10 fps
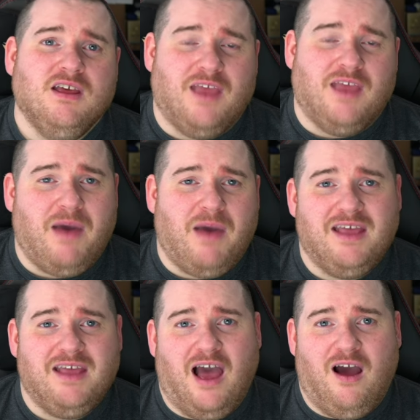They
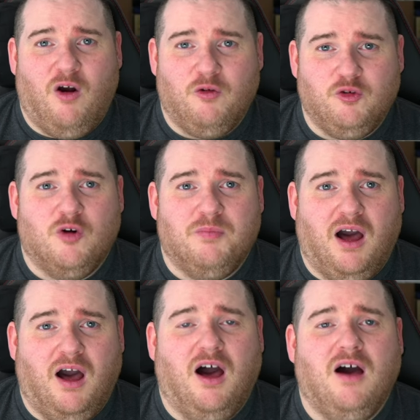pay that on your
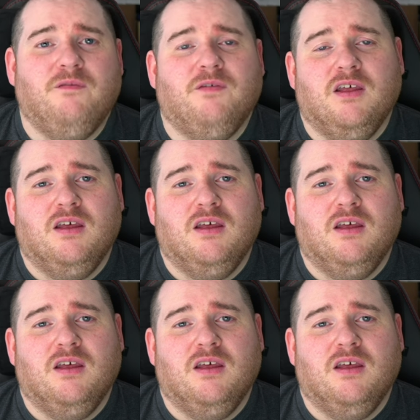behalf.